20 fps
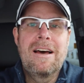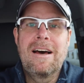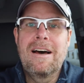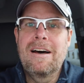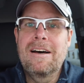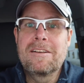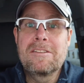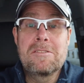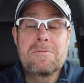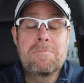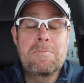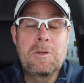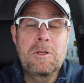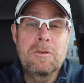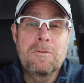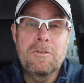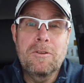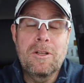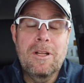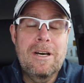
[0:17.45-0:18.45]
Uh, it's
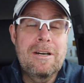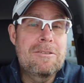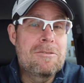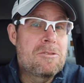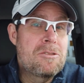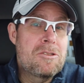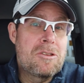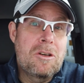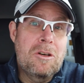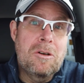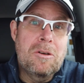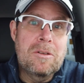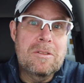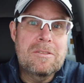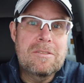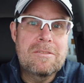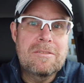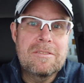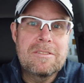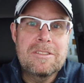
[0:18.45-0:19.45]
beautiful out, so
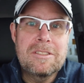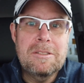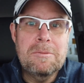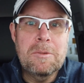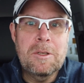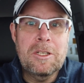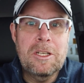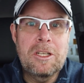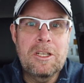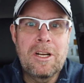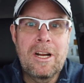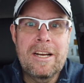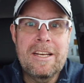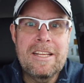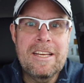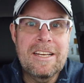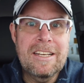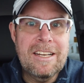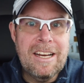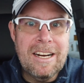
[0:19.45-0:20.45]
it seemed like a good
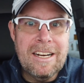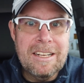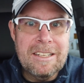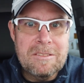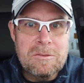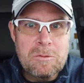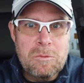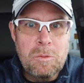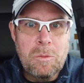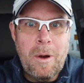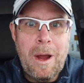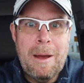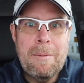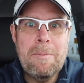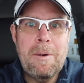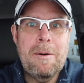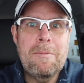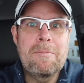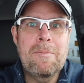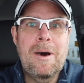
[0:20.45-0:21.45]
idea and kind of
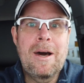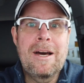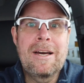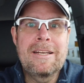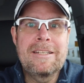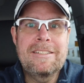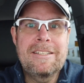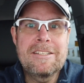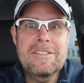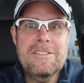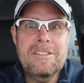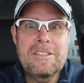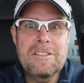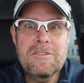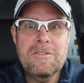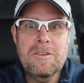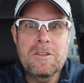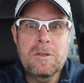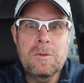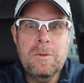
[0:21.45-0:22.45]
ramp up my
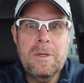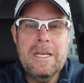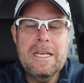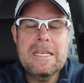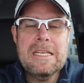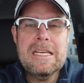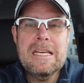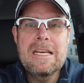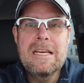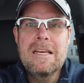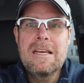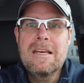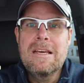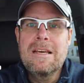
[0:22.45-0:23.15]
distance for the week.